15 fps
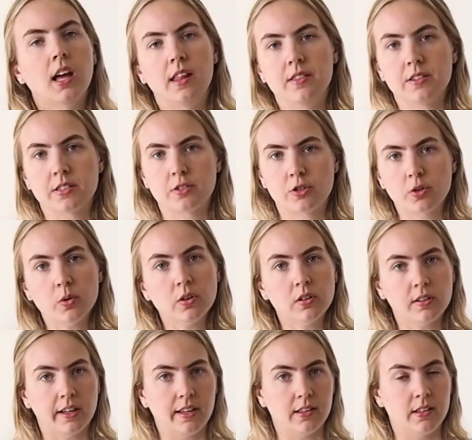And the
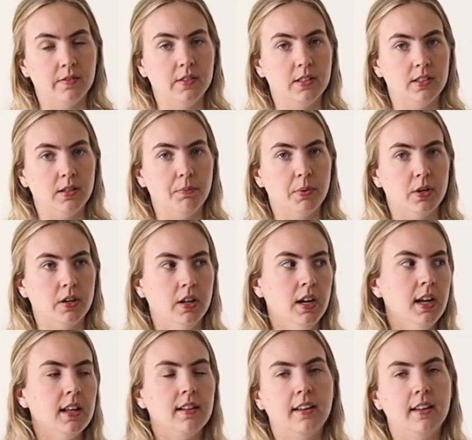shorter length of the zipper,